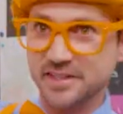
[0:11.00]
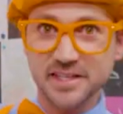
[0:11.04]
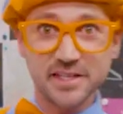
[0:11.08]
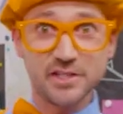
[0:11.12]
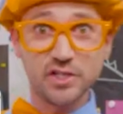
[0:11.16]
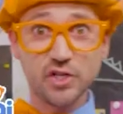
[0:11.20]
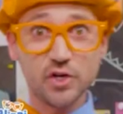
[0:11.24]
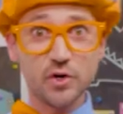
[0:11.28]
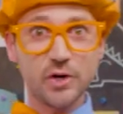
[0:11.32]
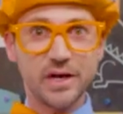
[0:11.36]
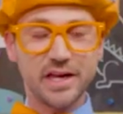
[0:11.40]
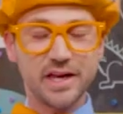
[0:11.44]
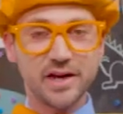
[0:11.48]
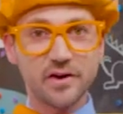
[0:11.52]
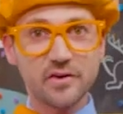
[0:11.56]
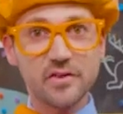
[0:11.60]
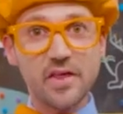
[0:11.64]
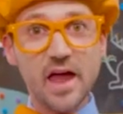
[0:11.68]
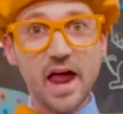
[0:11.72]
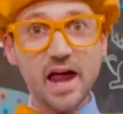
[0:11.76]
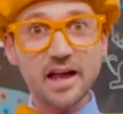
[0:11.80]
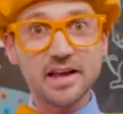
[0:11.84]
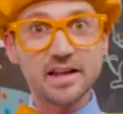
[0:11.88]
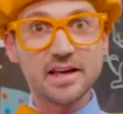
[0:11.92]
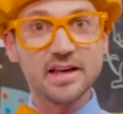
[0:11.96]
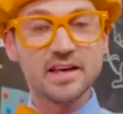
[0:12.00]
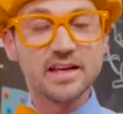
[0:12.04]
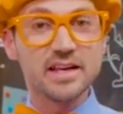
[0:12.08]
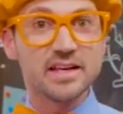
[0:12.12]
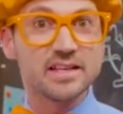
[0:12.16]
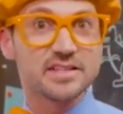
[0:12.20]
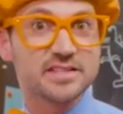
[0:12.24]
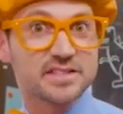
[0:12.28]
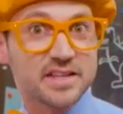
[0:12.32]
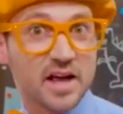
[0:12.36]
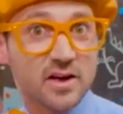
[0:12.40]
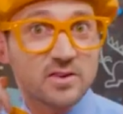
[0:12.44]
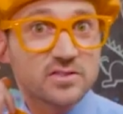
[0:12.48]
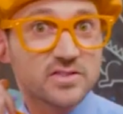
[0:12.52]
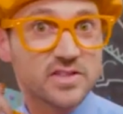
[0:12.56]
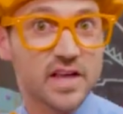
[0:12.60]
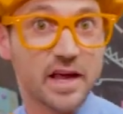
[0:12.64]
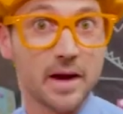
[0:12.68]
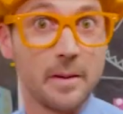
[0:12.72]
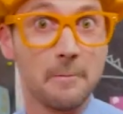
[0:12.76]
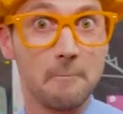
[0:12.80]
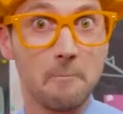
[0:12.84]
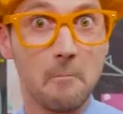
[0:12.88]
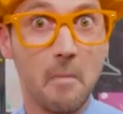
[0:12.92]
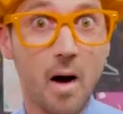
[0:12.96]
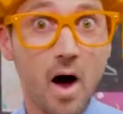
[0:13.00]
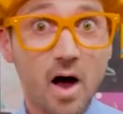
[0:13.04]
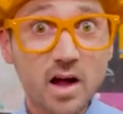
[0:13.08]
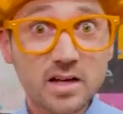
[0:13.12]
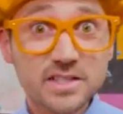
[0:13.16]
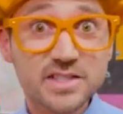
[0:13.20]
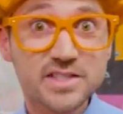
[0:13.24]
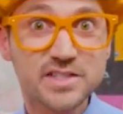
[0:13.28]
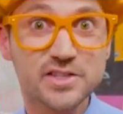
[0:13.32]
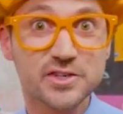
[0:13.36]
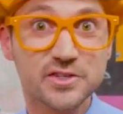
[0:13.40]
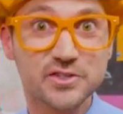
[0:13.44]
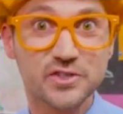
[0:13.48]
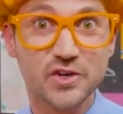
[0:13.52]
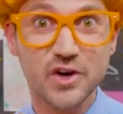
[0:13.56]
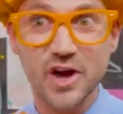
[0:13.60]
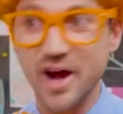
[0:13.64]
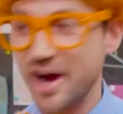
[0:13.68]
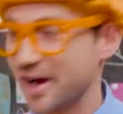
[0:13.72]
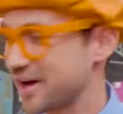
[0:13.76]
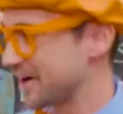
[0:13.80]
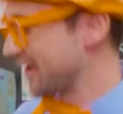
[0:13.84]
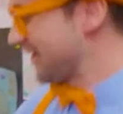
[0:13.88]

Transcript: Did you hear that? Sounds like a monster truck.